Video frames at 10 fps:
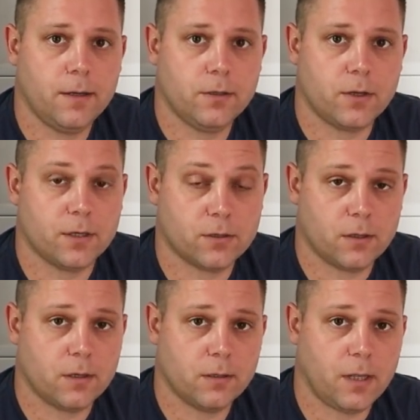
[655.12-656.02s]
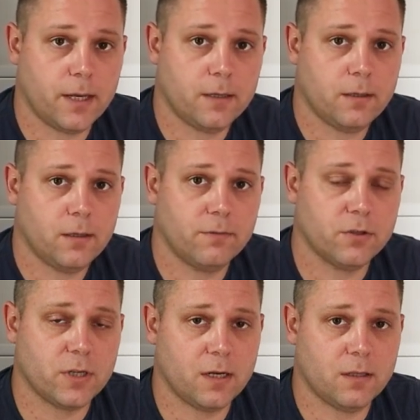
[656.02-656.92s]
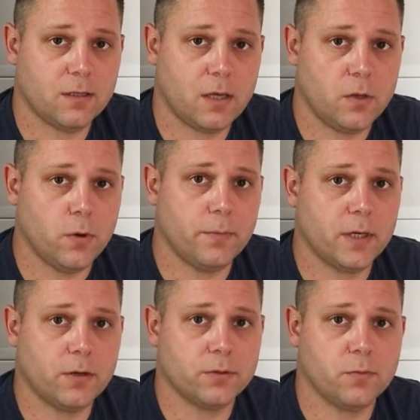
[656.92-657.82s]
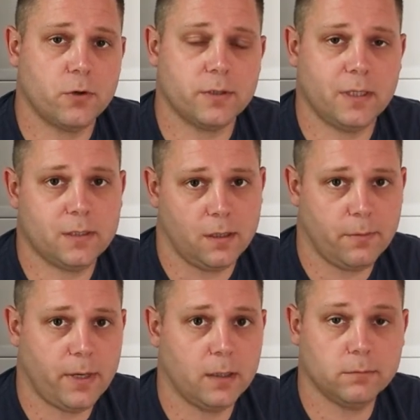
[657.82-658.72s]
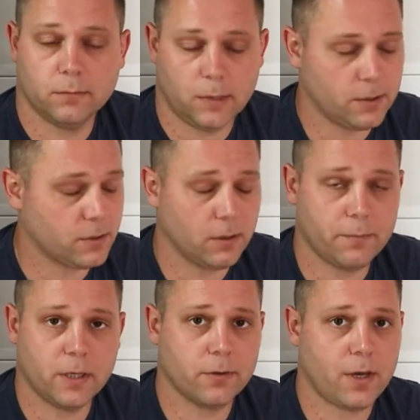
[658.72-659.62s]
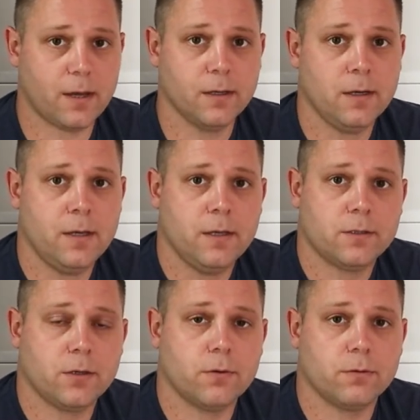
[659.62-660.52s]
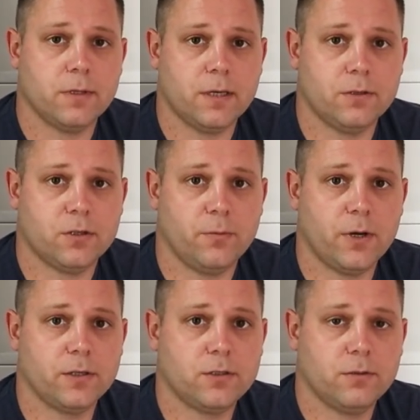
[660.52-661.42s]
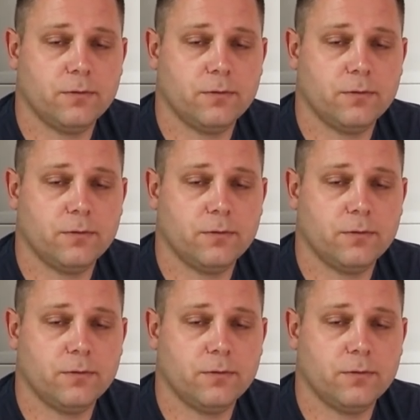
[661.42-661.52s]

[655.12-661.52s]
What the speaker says: you guys like. If there's anything that you want me to go into more detail about, also let me know that. So thank you so much